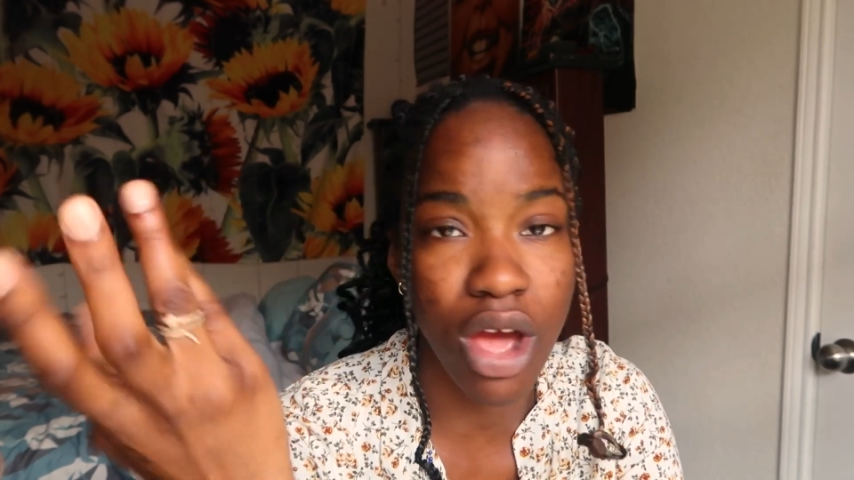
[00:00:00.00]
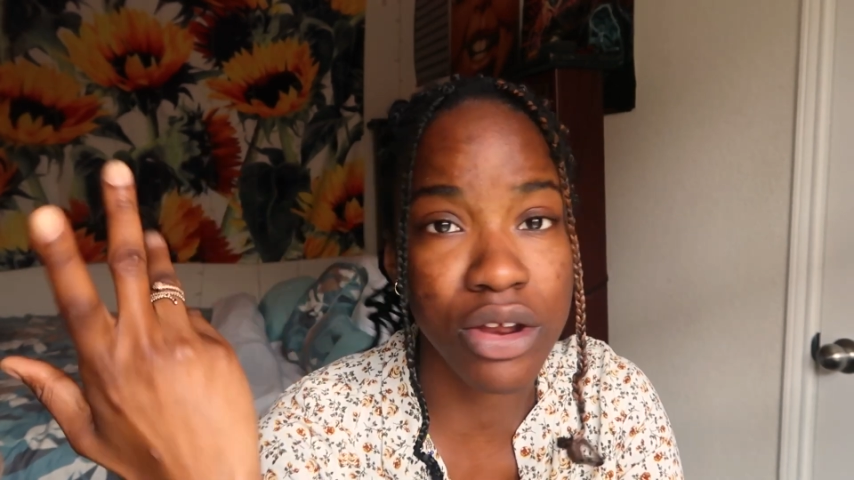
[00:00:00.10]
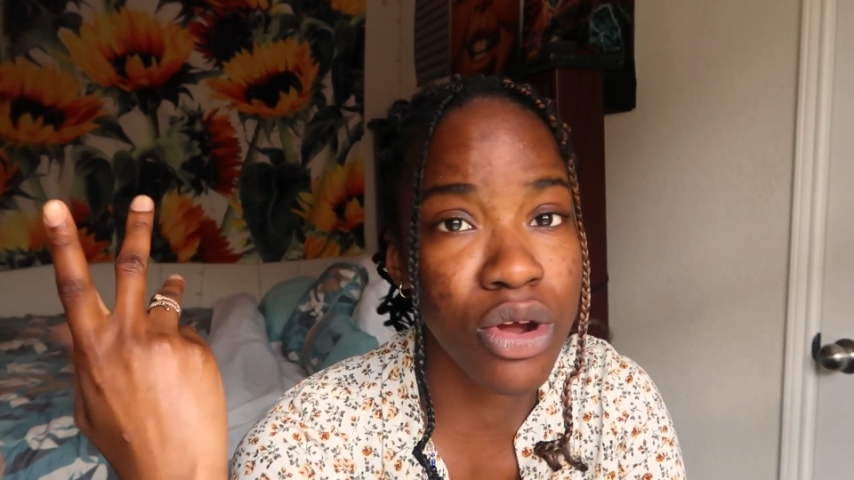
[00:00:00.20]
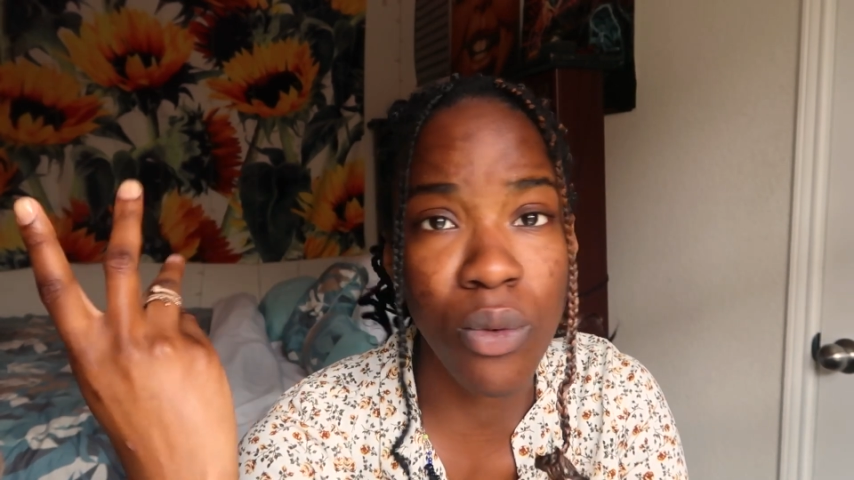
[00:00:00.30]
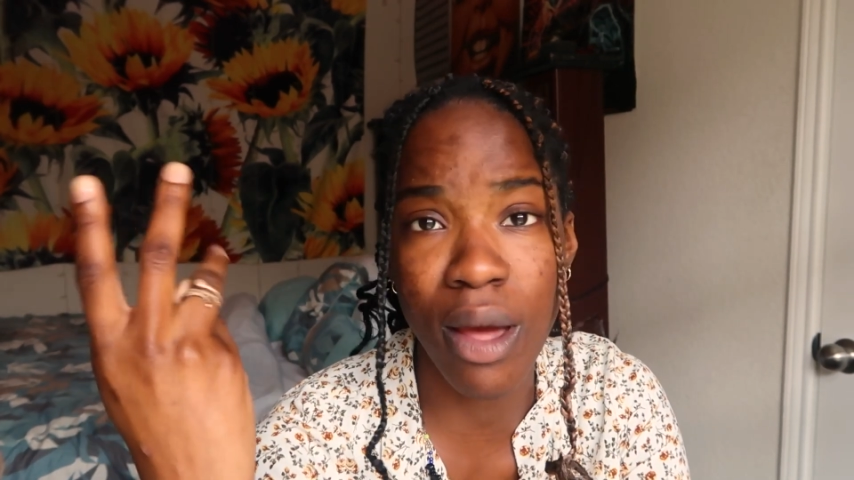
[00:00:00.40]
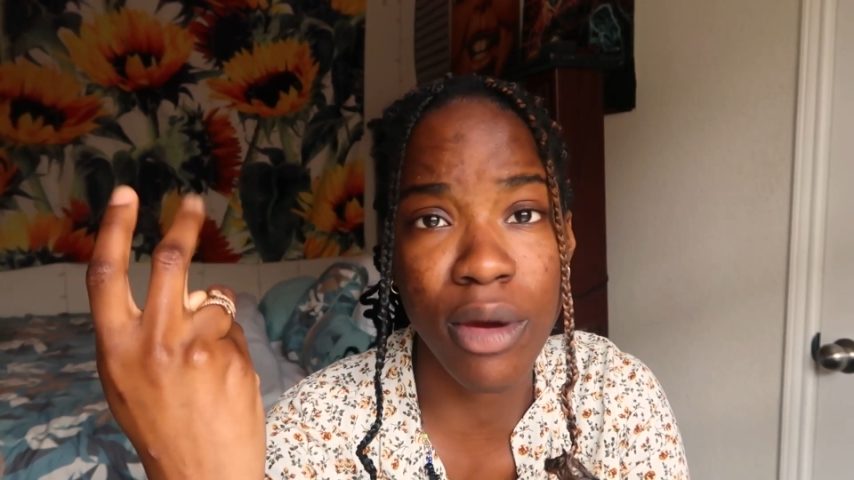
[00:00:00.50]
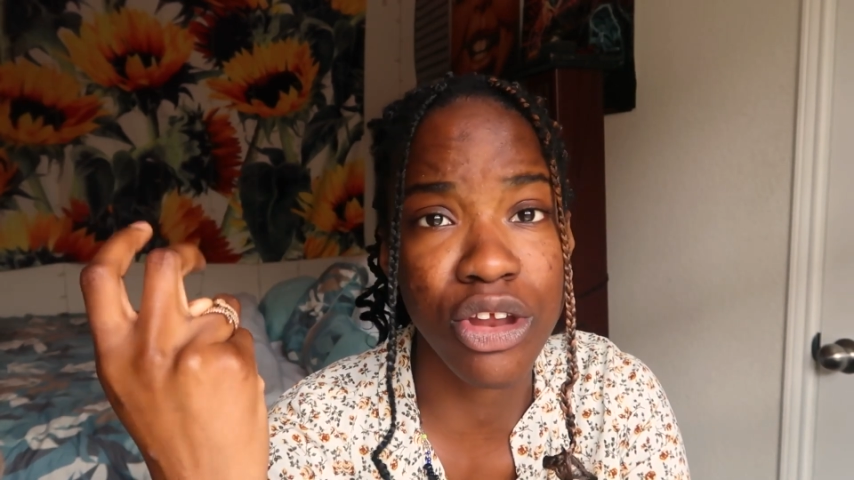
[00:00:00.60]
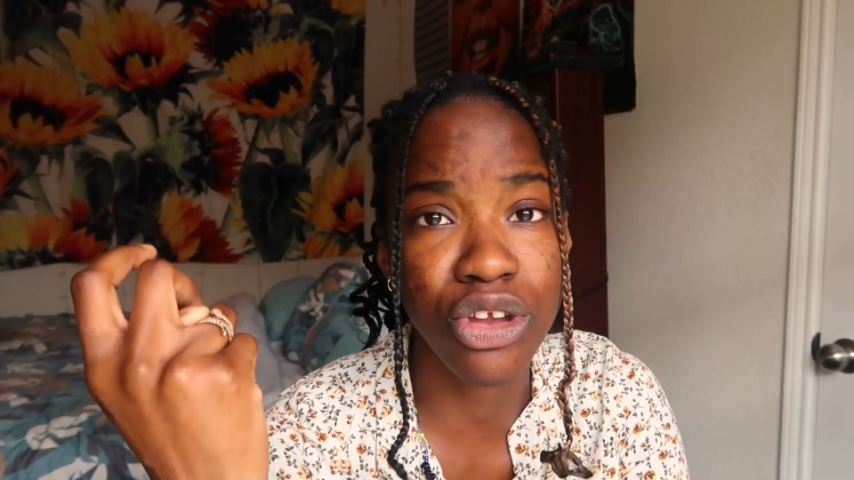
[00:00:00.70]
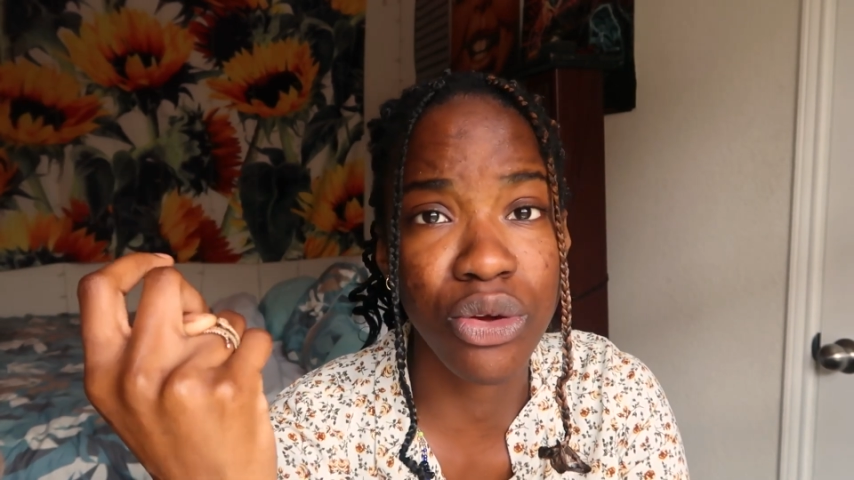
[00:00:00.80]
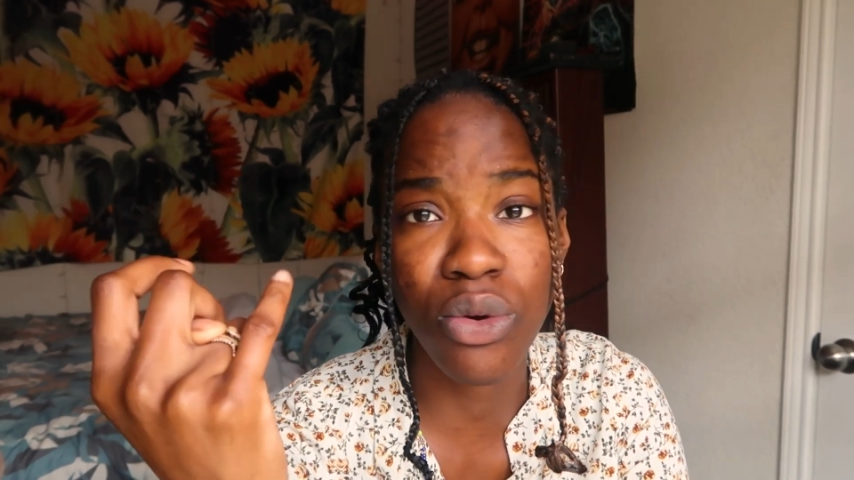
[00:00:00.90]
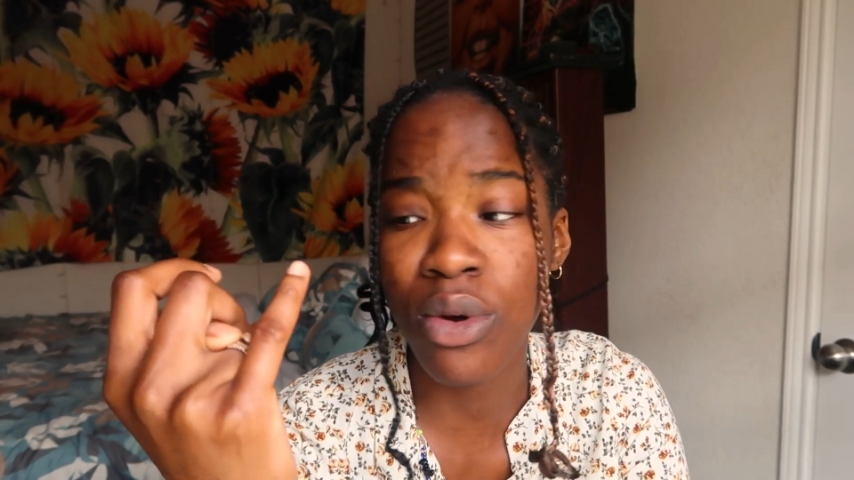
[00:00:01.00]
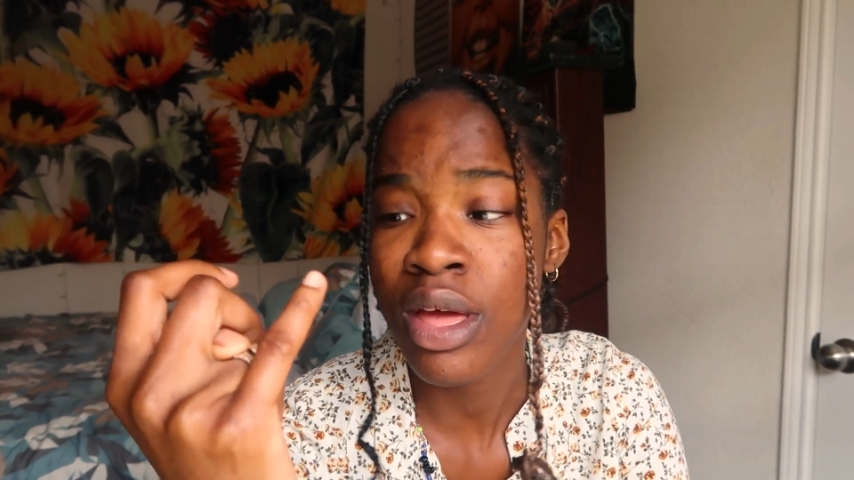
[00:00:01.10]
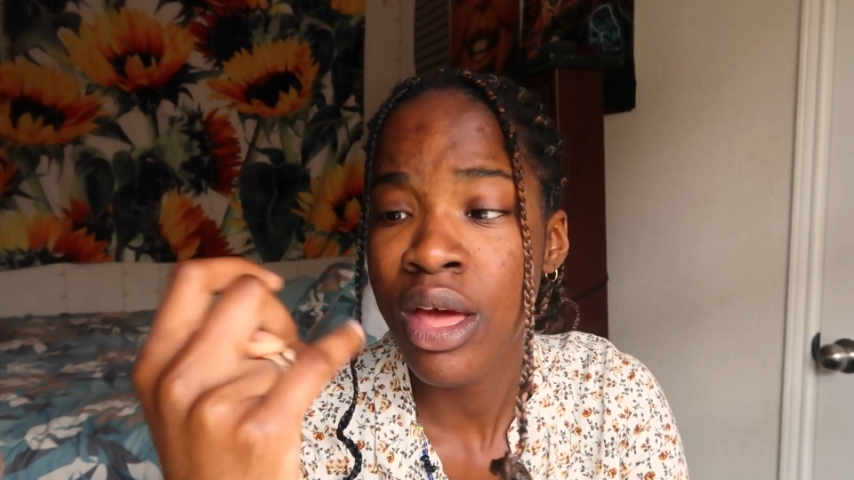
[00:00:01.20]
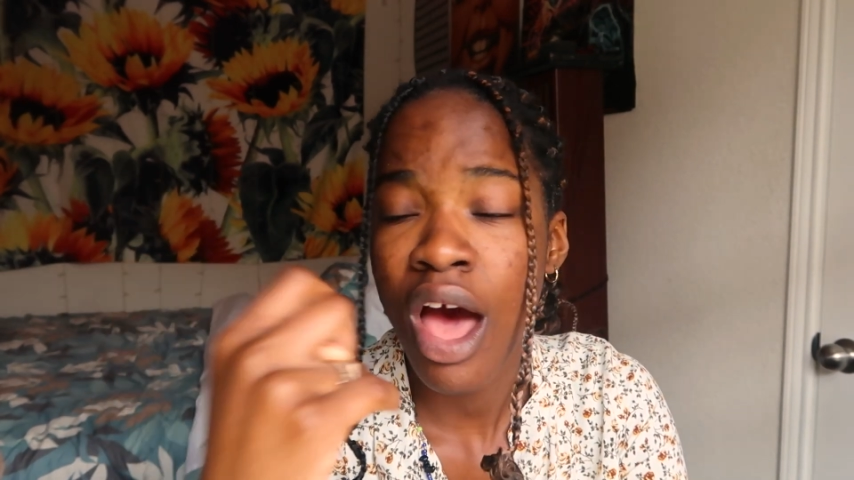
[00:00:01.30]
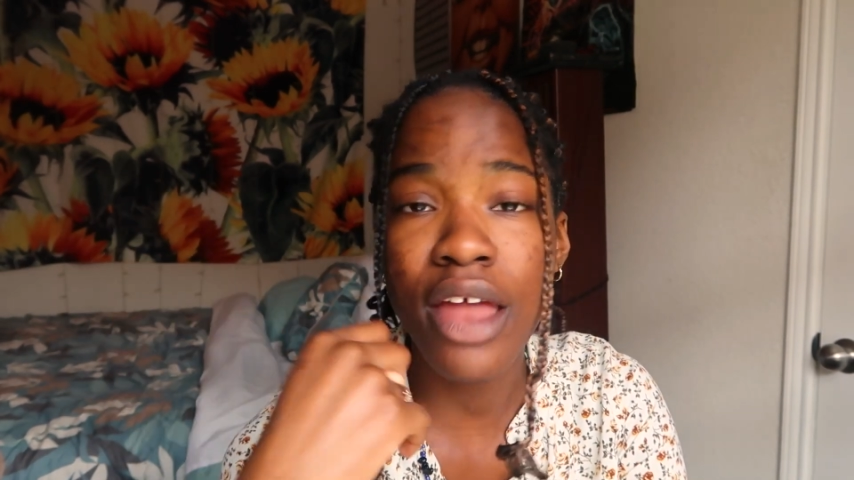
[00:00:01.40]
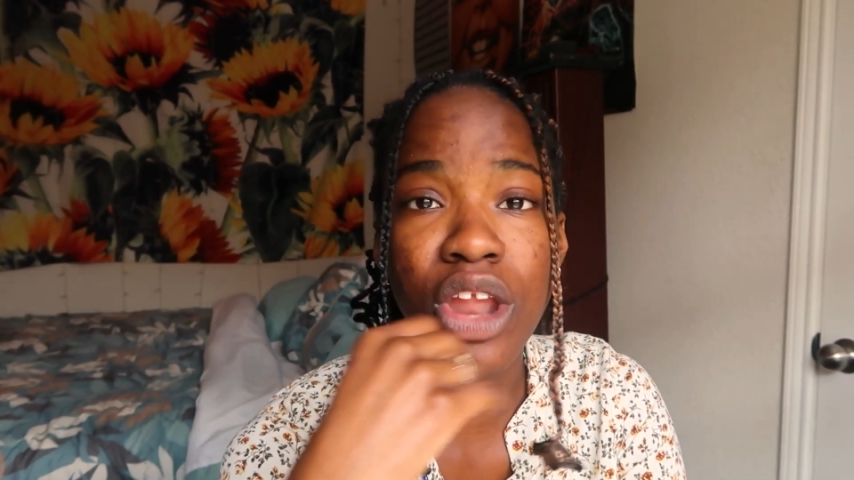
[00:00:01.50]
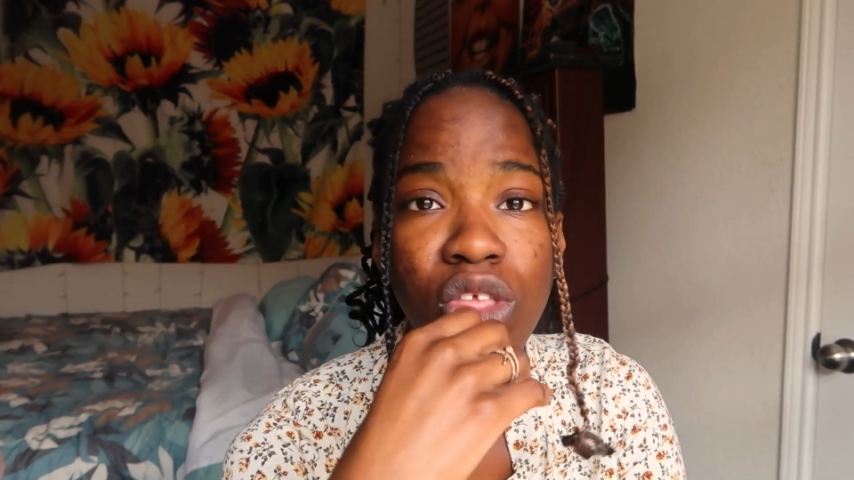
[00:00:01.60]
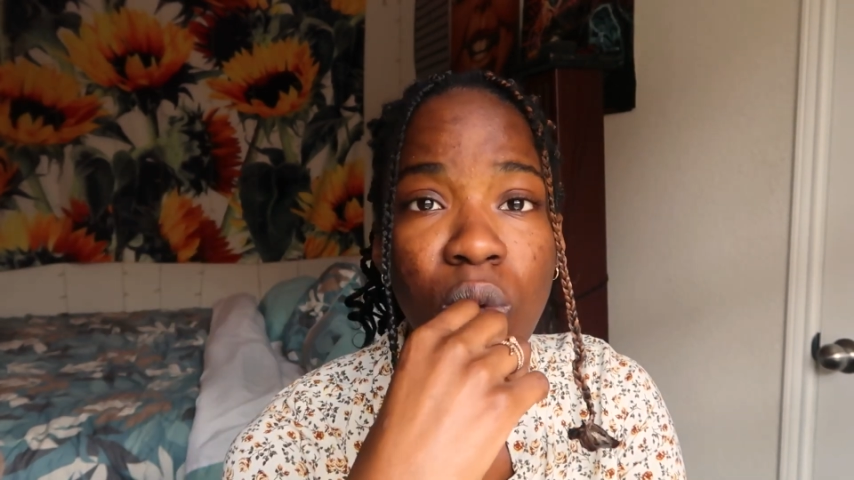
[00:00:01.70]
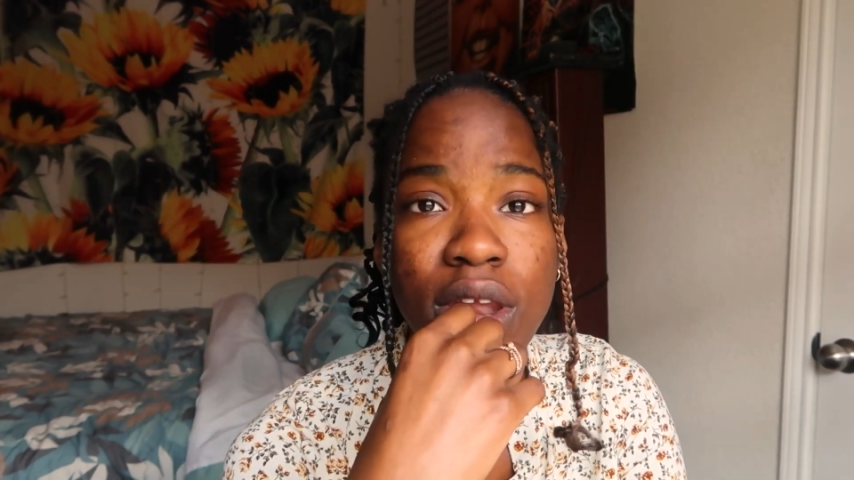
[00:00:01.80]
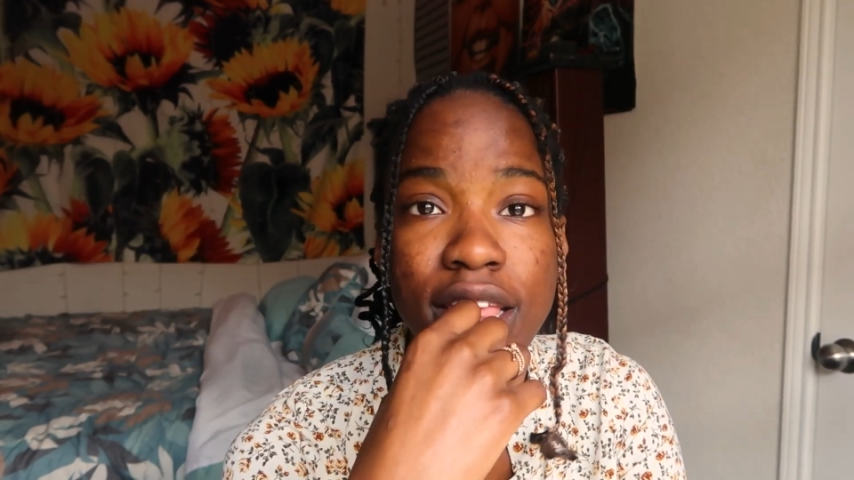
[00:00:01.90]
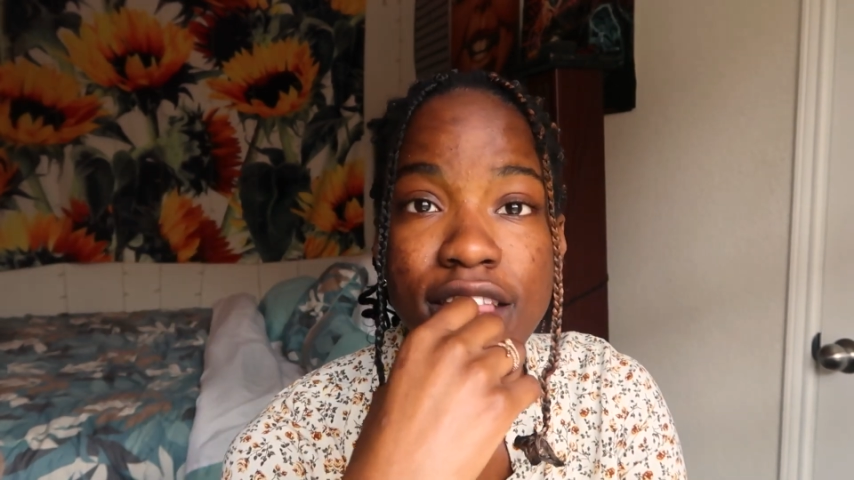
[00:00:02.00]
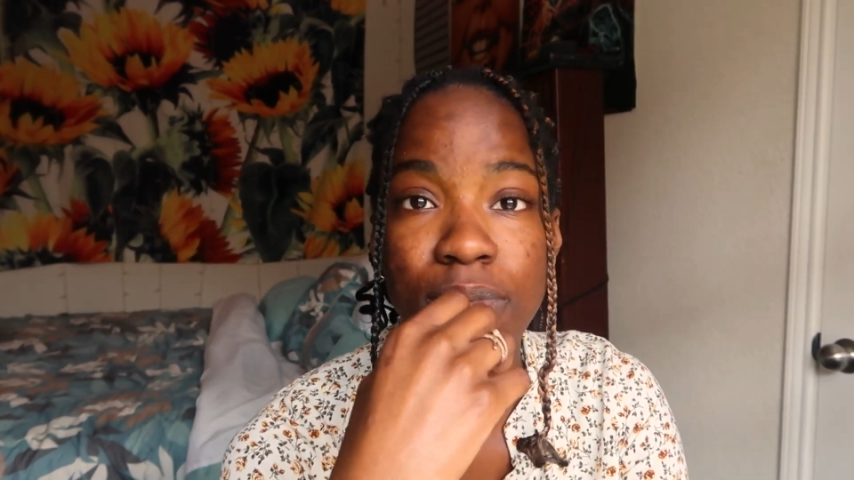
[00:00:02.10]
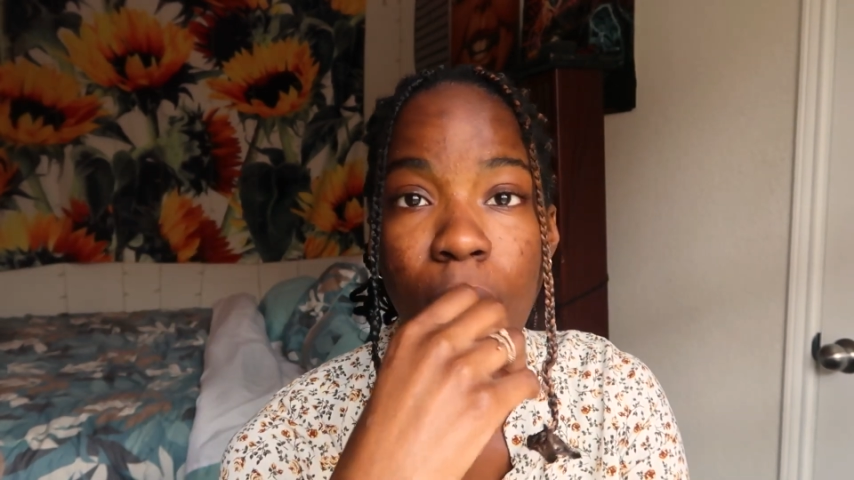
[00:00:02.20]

I don't know when I'm gonna do another one of these,